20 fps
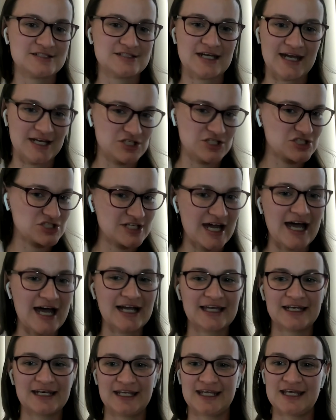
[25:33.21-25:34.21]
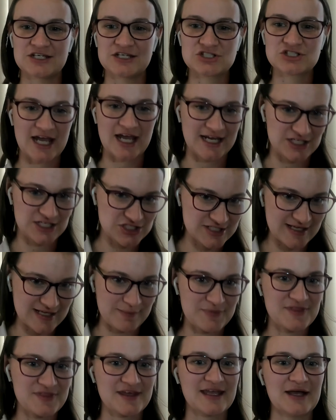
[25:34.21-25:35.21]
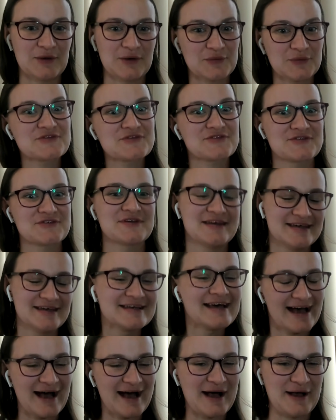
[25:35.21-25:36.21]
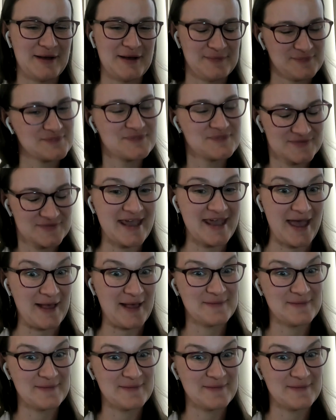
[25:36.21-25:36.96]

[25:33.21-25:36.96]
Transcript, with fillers: change targeting and change something else. Um, yeah.